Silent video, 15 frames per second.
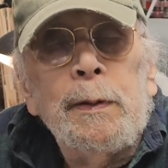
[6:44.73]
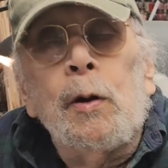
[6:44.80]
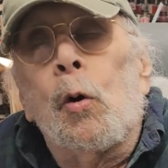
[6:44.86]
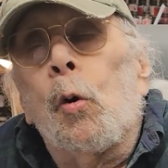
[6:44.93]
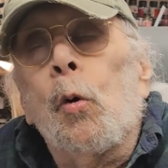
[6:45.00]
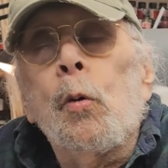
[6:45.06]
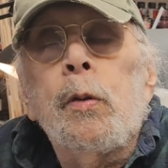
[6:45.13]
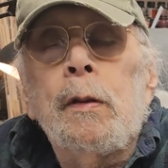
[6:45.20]

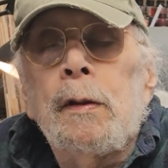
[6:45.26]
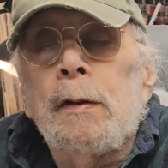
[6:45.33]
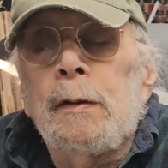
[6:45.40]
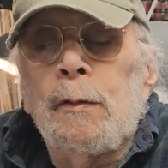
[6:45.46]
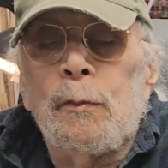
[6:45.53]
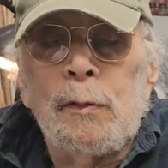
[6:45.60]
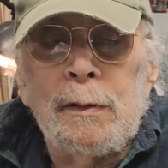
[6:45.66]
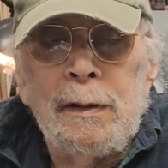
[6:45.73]
behold,
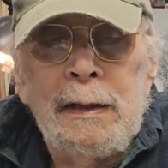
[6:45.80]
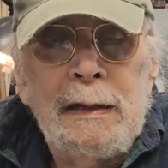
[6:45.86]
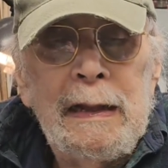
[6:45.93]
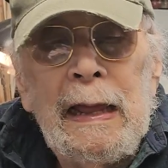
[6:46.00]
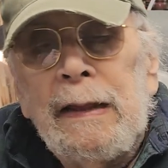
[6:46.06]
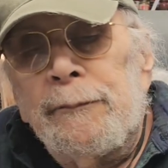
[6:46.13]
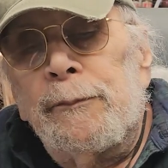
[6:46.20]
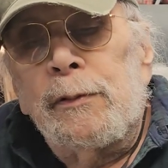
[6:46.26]

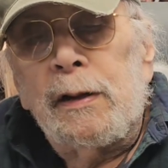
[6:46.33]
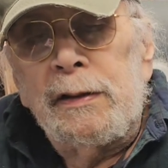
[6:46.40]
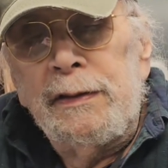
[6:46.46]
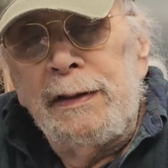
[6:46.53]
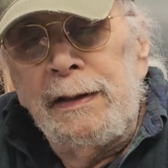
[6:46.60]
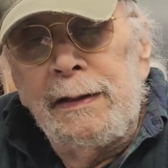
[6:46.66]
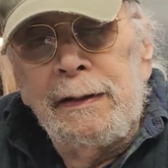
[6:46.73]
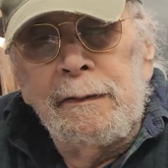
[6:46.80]
he'd have what I
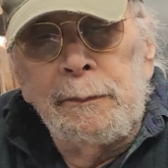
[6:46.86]
need.